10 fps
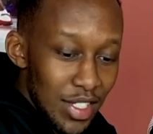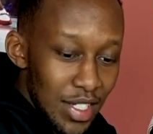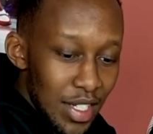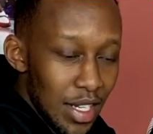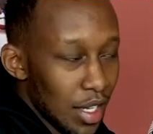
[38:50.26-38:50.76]

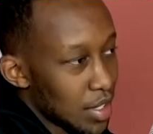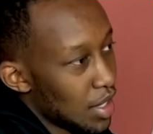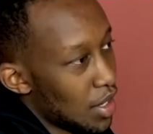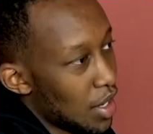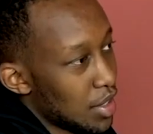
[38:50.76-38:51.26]
Jay-Z and
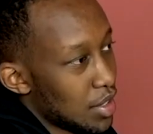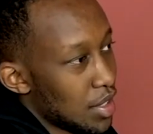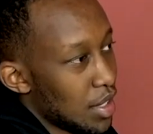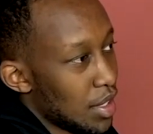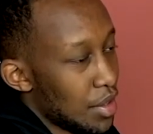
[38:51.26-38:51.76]
I'll say
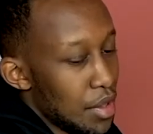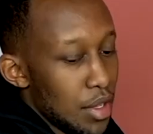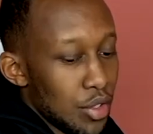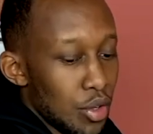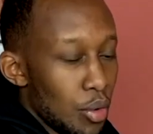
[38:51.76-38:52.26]
Nas.
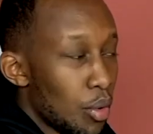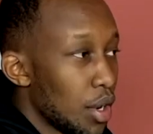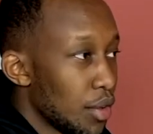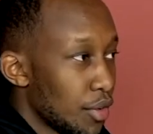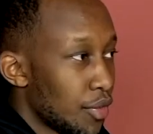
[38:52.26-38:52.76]

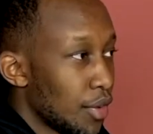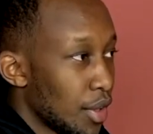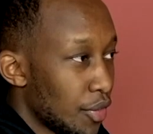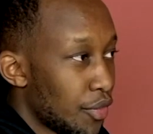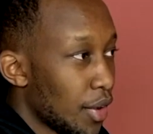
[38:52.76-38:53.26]
So what are the
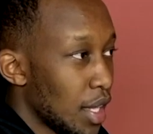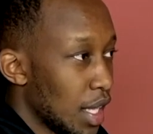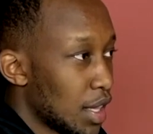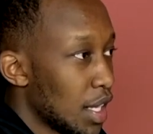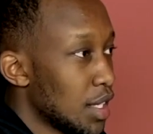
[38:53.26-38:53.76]

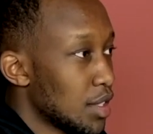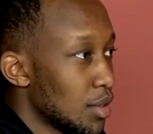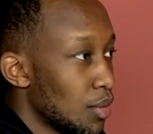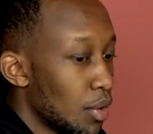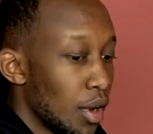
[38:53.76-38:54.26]
like
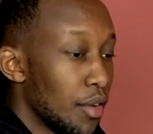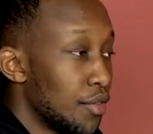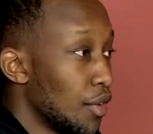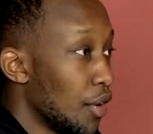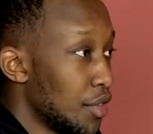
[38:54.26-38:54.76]
things
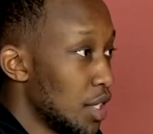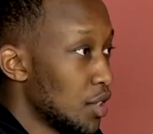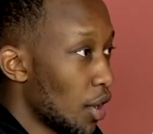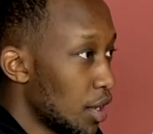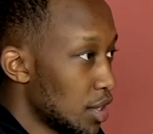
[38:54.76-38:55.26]

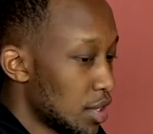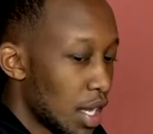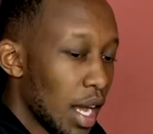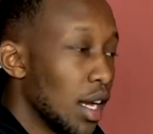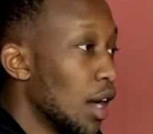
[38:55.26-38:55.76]
of these
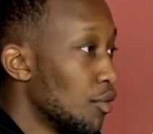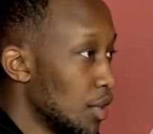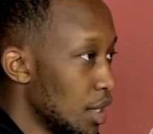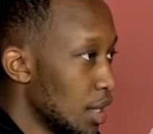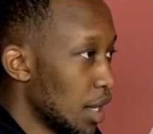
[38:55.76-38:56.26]
artists that
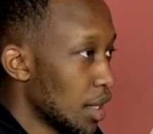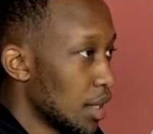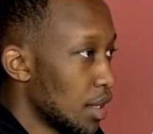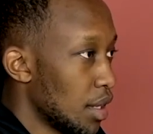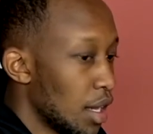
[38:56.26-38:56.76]
I really
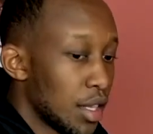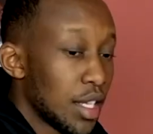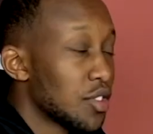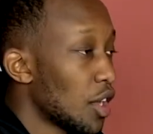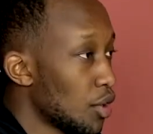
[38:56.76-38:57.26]
like
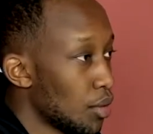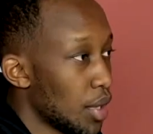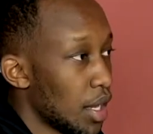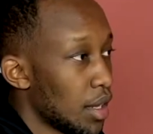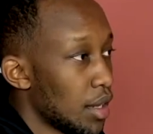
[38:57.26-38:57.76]
and things I
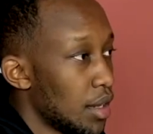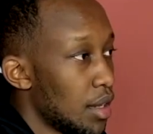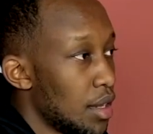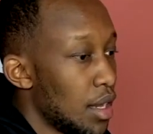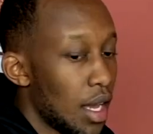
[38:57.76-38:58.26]
don't like?
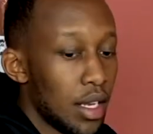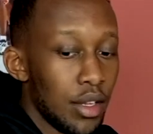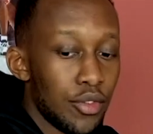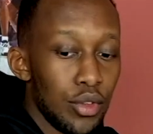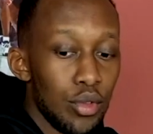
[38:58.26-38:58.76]

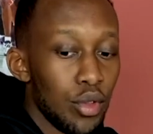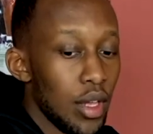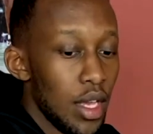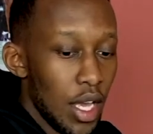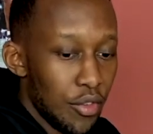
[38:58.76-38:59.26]
And if
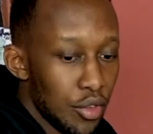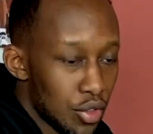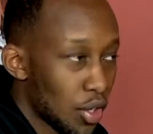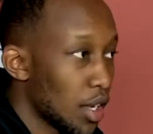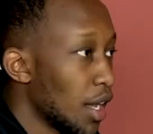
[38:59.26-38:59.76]
you
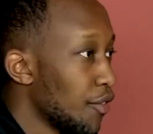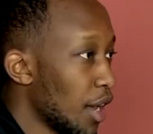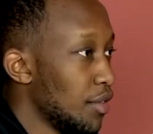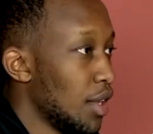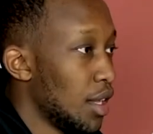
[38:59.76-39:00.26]
start
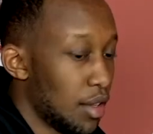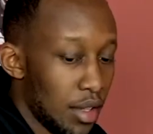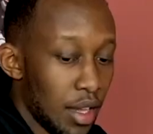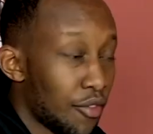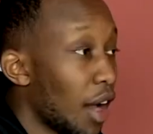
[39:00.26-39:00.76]
at
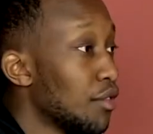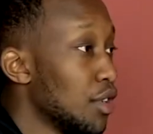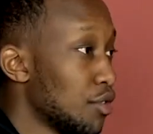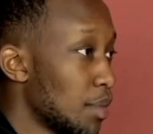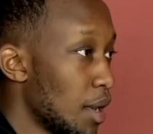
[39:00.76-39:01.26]

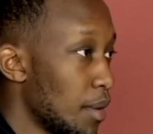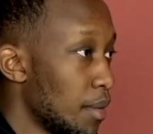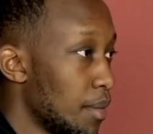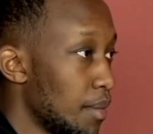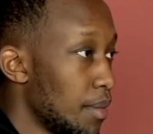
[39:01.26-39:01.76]
5 years from
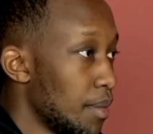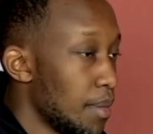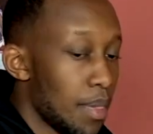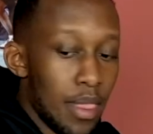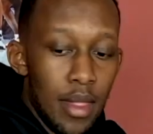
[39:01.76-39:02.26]
now,
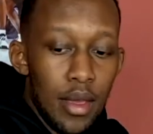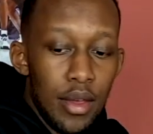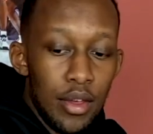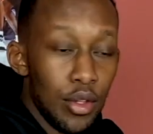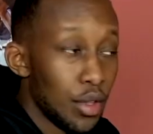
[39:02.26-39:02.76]

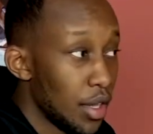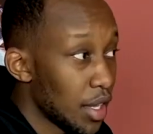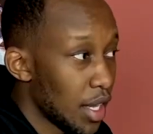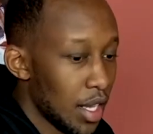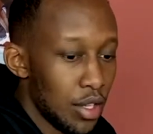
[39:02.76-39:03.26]
you'll
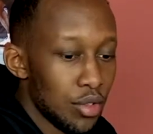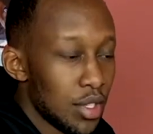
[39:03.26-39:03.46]
look